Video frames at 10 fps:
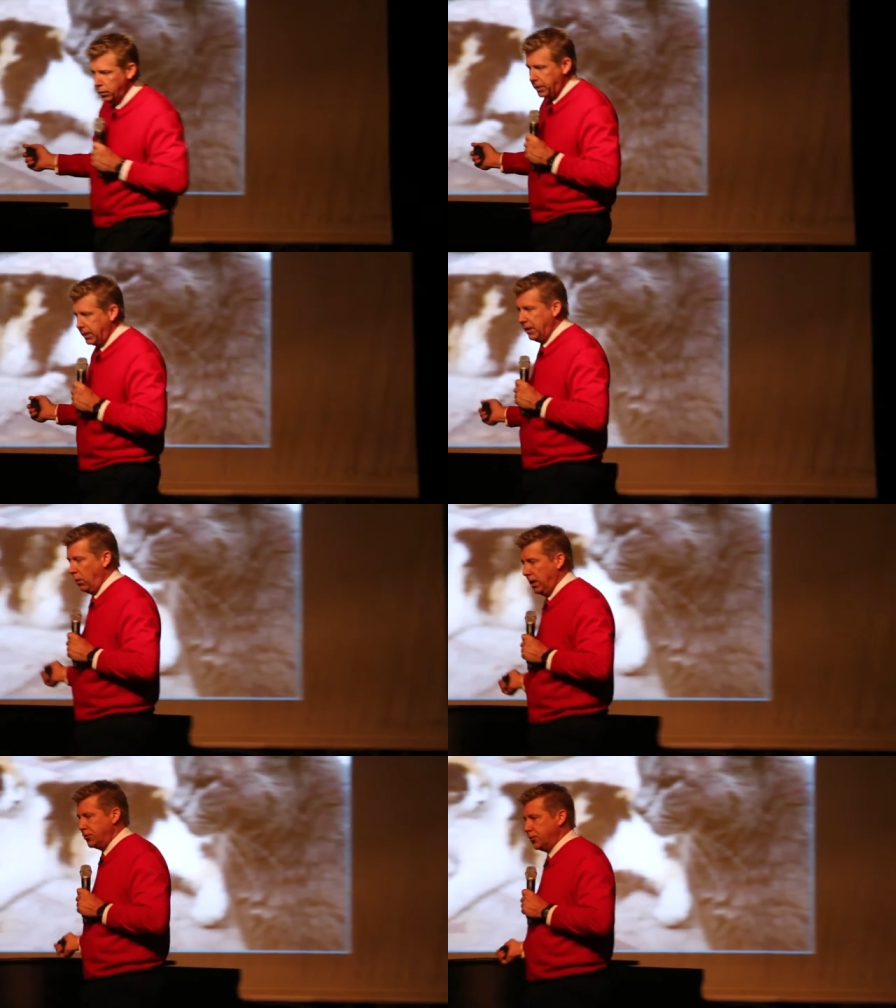in
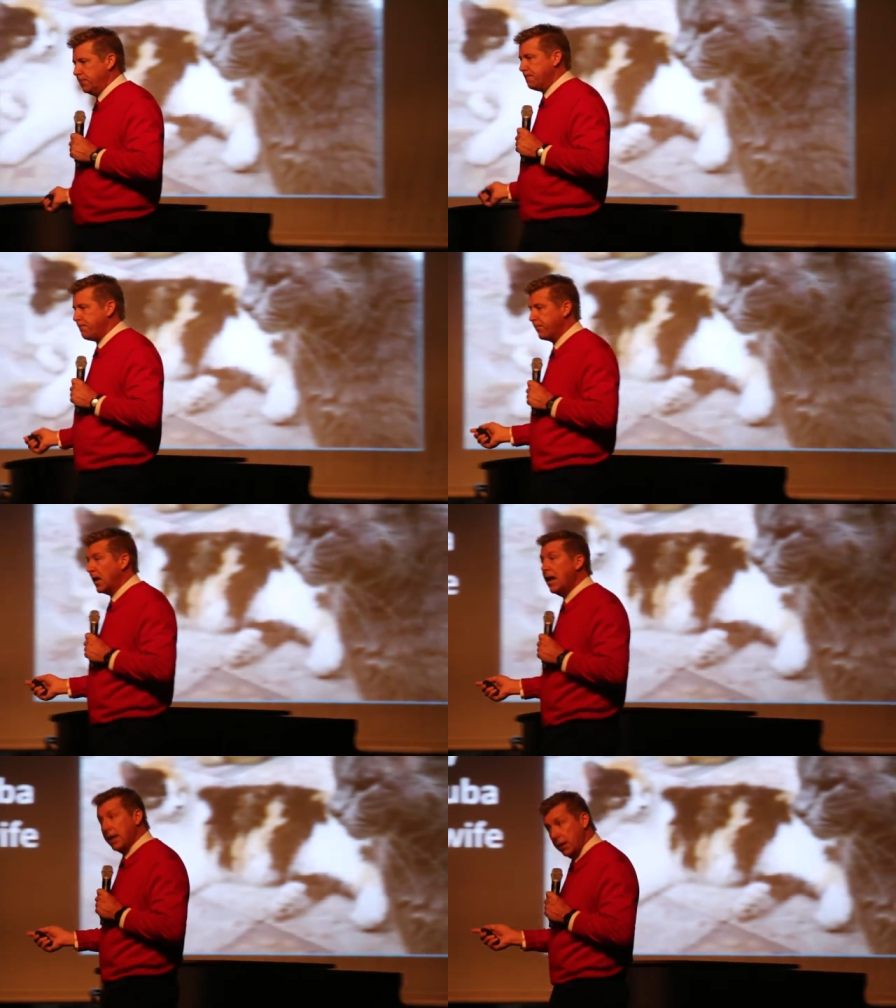Key West,
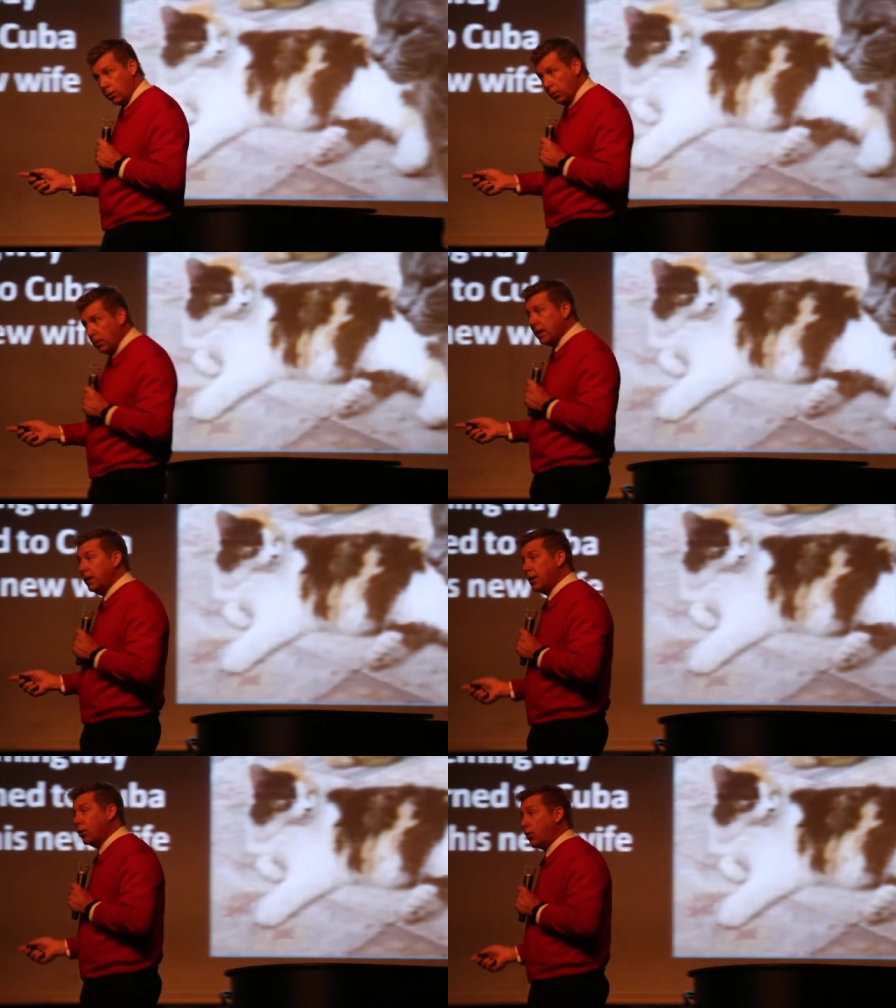and including a
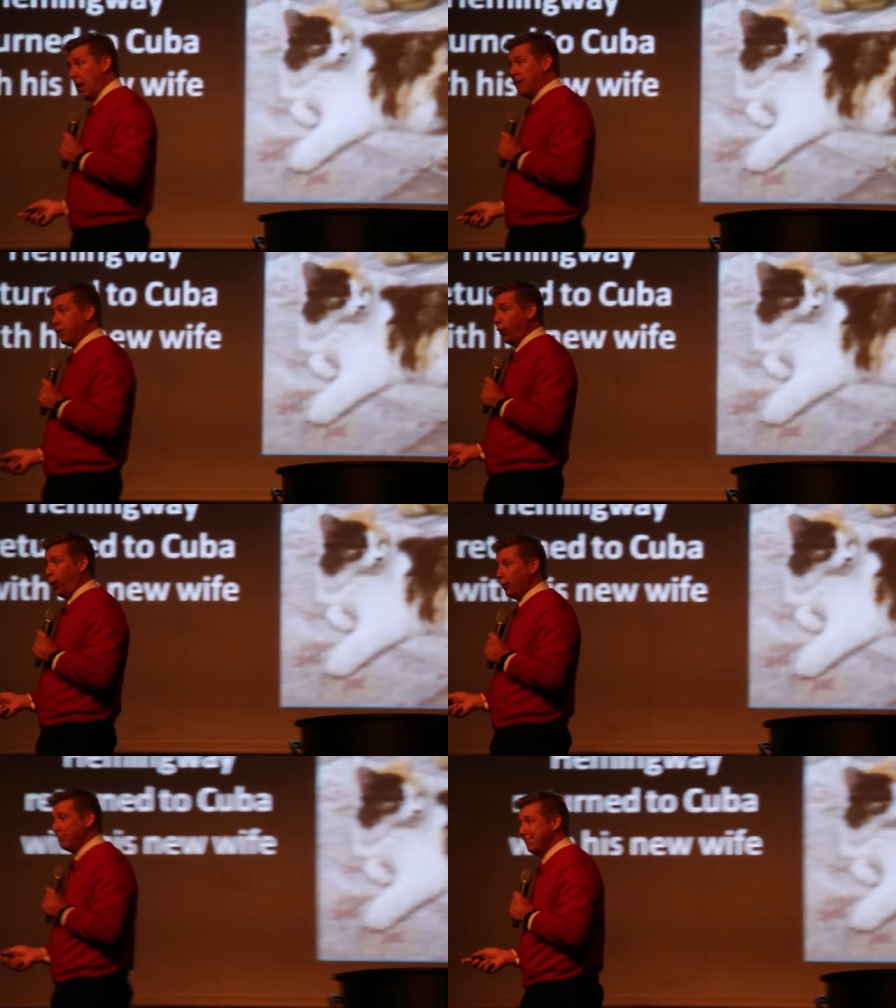little
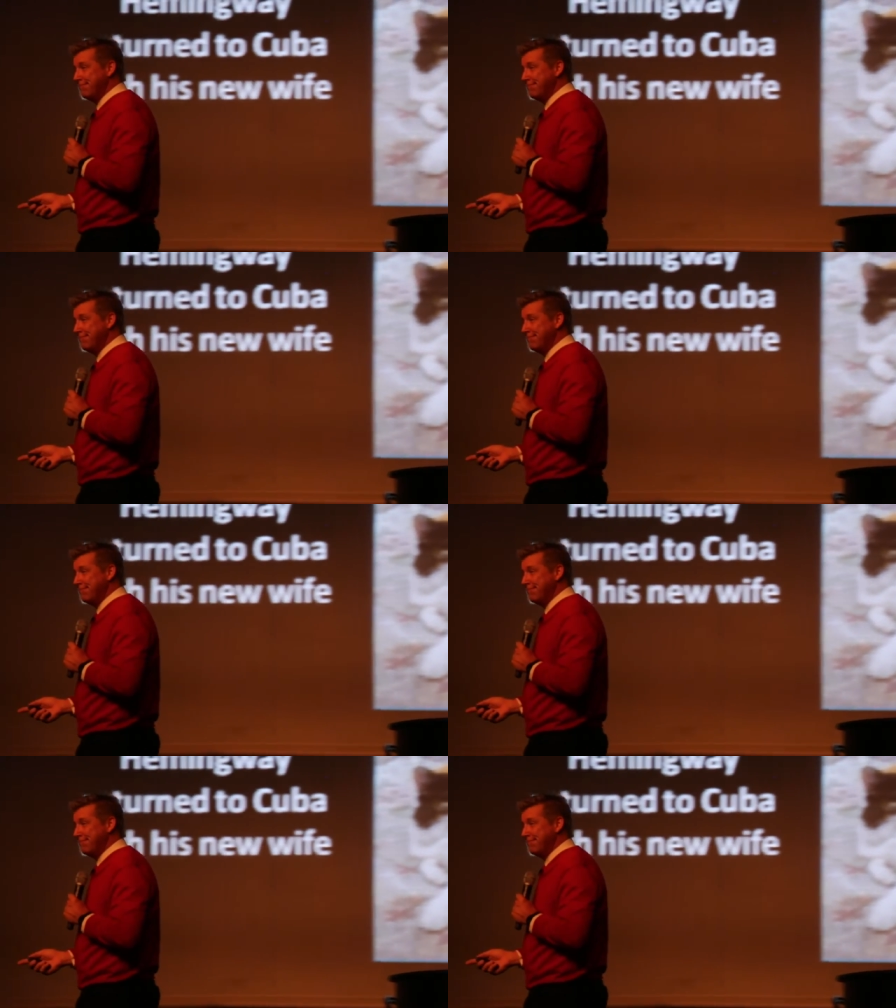graveyard.